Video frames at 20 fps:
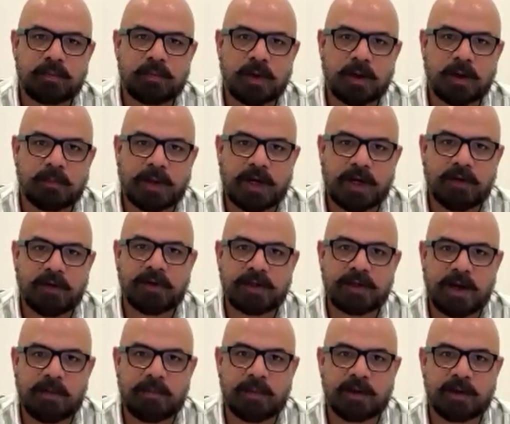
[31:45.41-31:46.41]

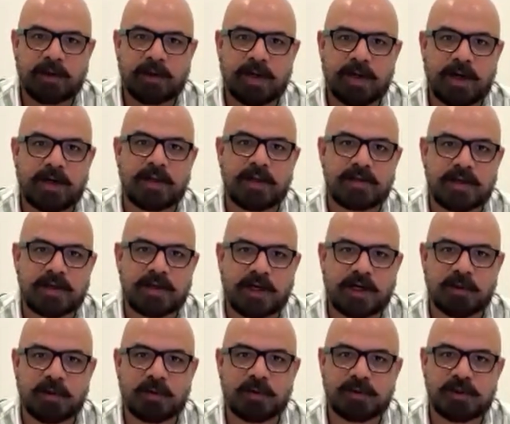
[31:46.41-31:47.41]
private capital and the
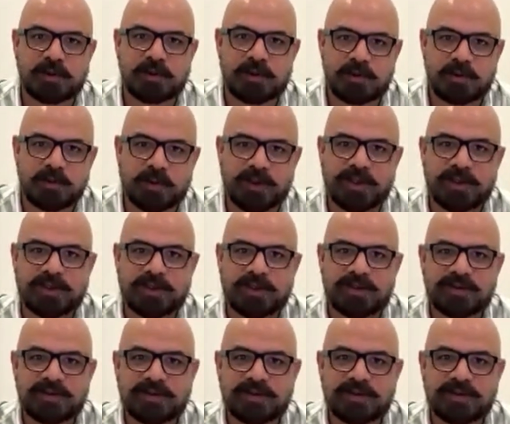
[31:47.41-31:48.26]
startup ecosystem going?